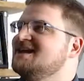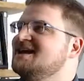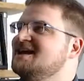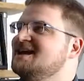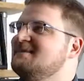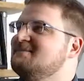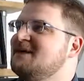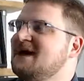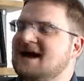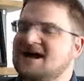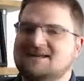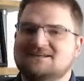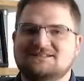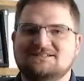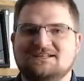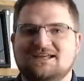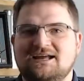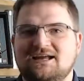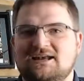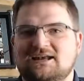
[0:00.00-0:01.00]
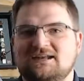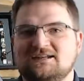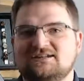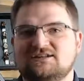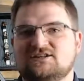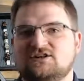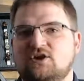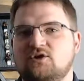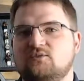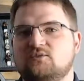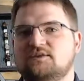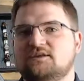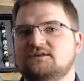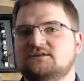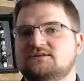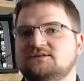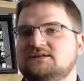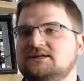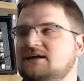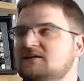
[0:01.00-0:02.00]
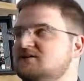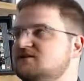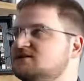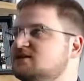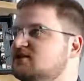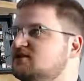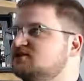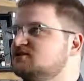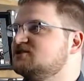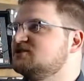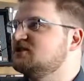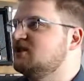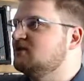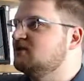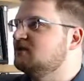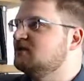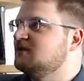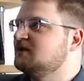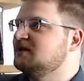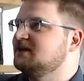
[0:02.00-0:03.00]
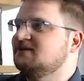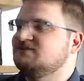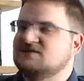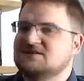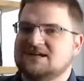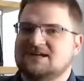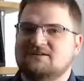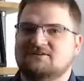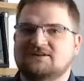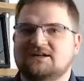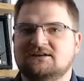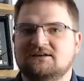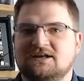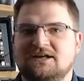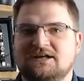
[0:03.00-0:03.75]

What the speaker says: And yeah, let's go with it and see how this goes. So give us a countdown,